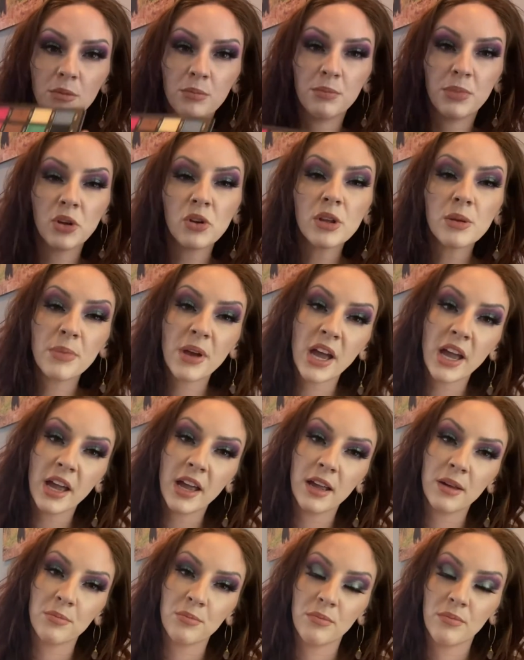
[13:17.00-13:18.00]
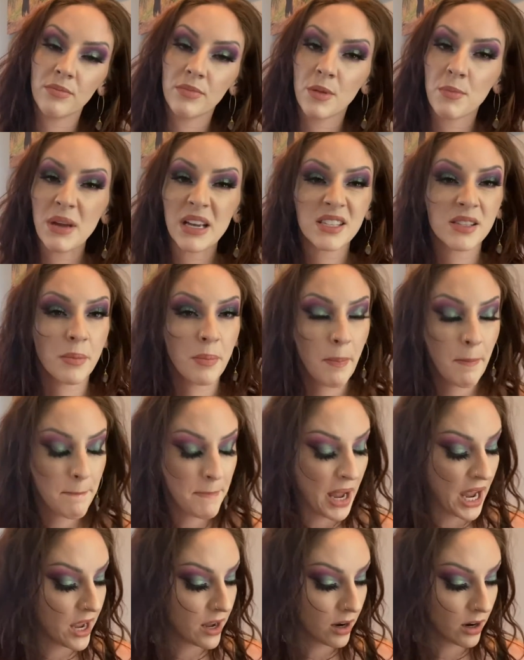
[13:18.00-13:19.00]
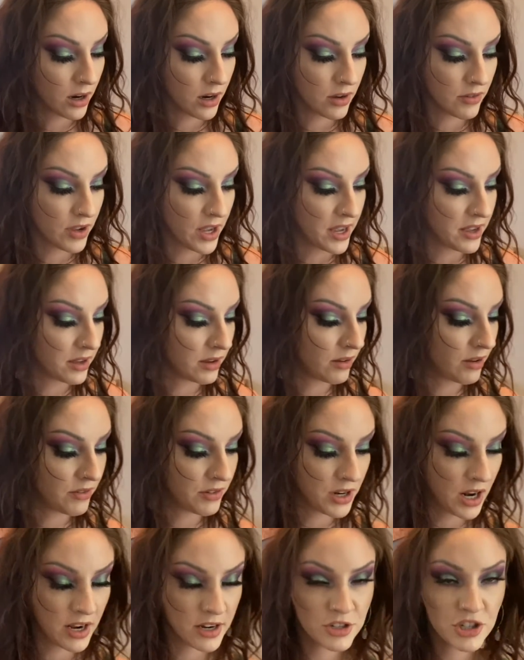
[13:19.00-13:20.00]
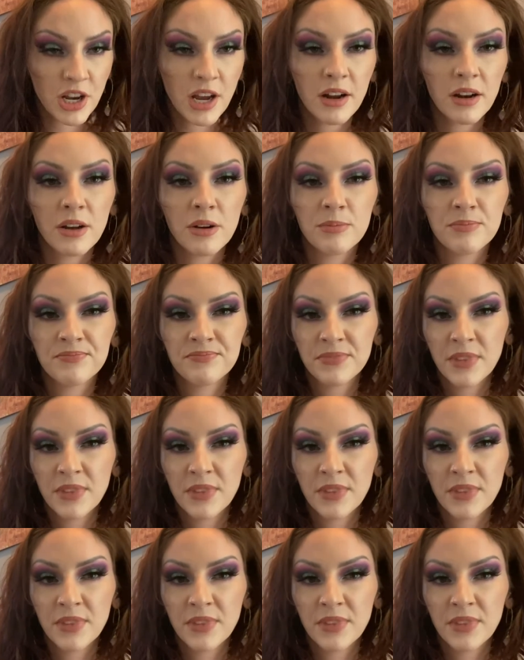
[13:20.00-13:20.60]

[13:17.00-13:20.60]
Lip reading: Beauty Bay makes a banger of an eyeshadow.